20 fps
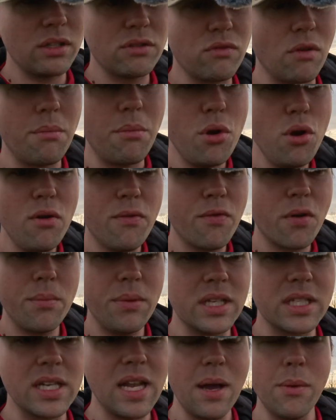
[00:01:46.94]
is removed from
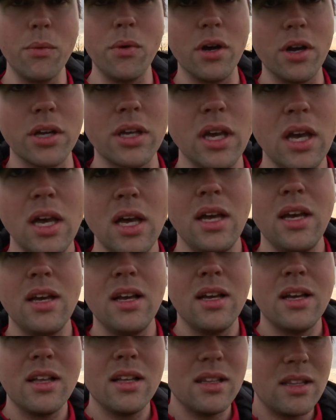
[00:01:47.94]
this network,
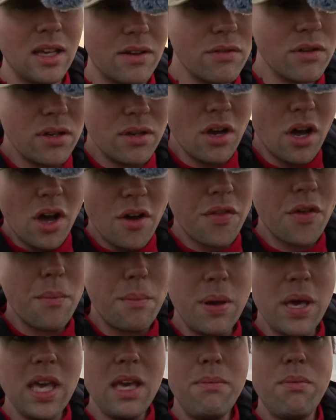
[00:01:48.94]
there are other
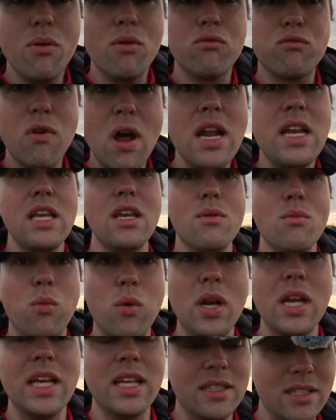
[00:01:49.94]
people ready and
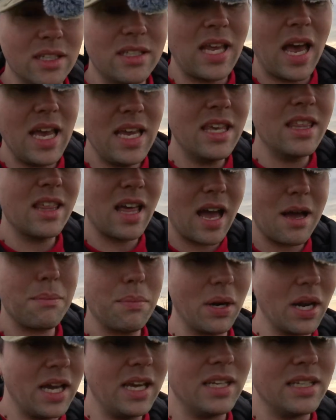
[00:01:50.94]
willing to take that
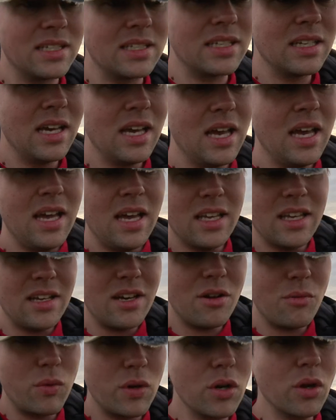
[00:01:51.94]
place. You
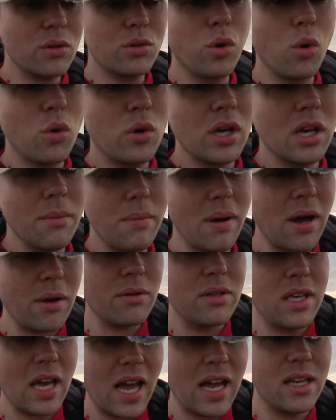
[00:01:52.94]
know, we're not talking
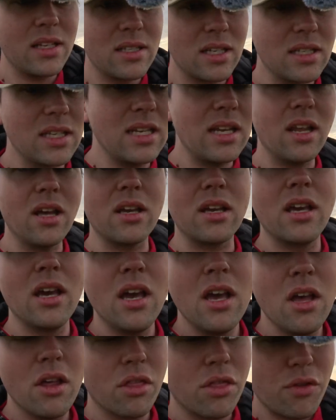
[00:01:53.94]
about gangs as in like
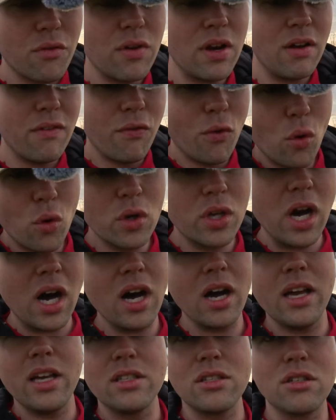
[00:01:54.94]
3 or 4
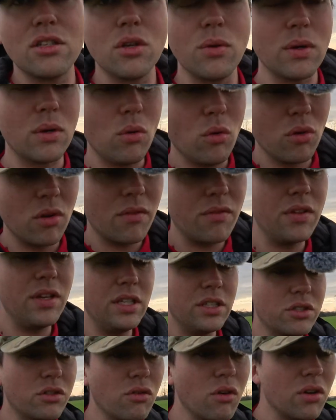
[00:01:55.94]
guys are doing all of
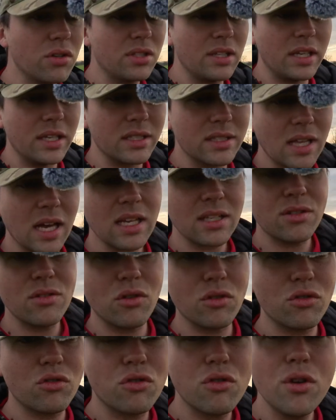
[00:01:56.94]
these crossings. That's
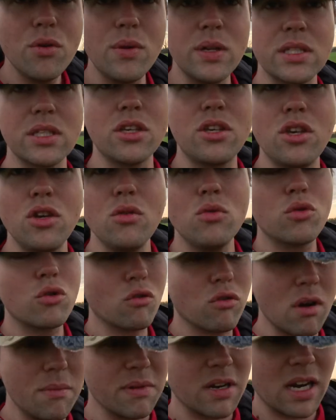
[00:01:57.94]
not true. It's a huge
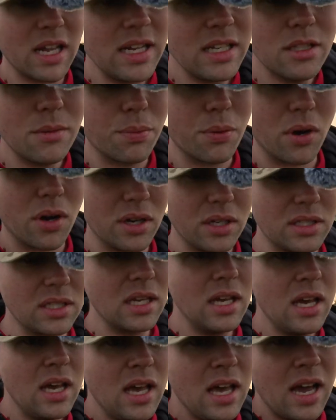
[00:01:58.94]
criminal enterprise.
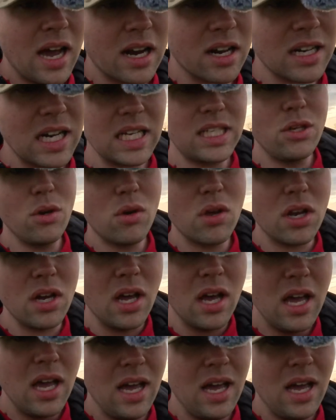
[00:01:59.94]
And unless you can